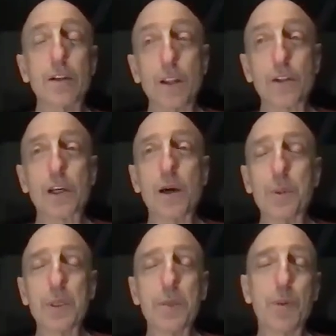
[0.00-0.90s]
another
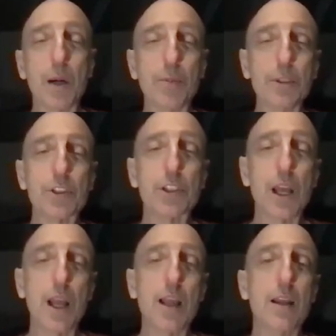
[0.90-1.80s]
company published
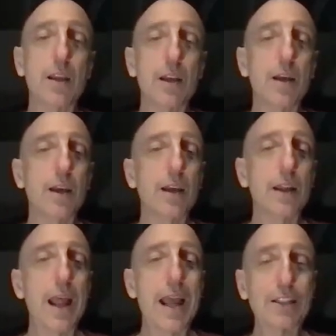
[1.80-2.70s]
a
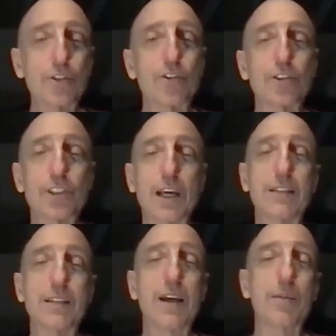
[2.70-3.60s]
answer to
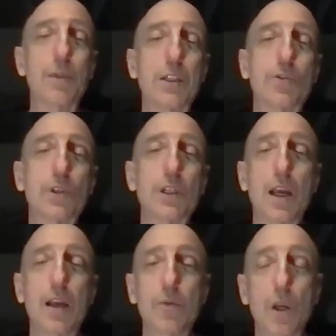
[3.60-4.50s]
that
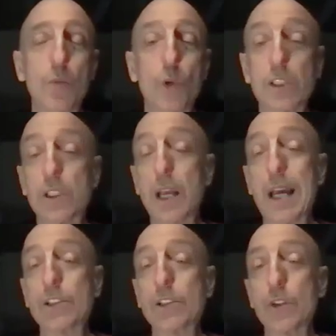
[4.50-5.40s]
documentary, and in which they
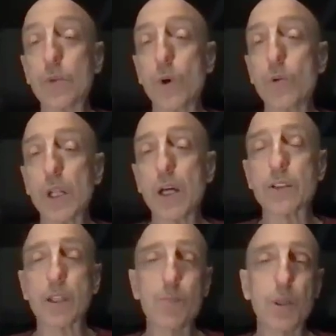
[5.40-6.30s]
actually quoted
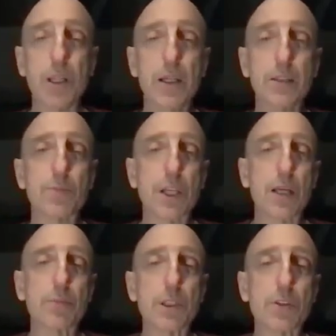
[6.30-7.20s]
us. They played some
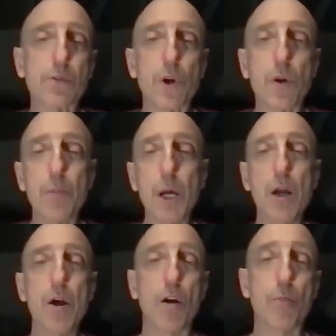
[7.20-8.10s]
segments from
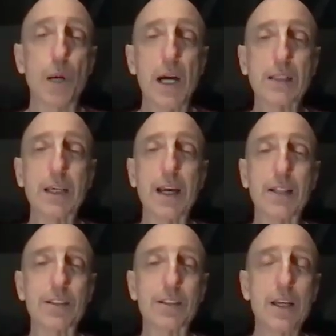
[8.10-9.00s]
our
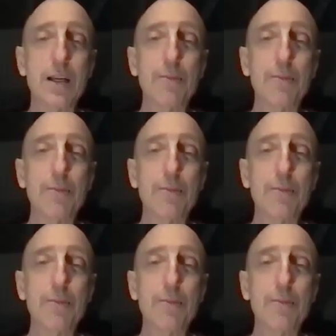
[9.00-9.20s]
podcast.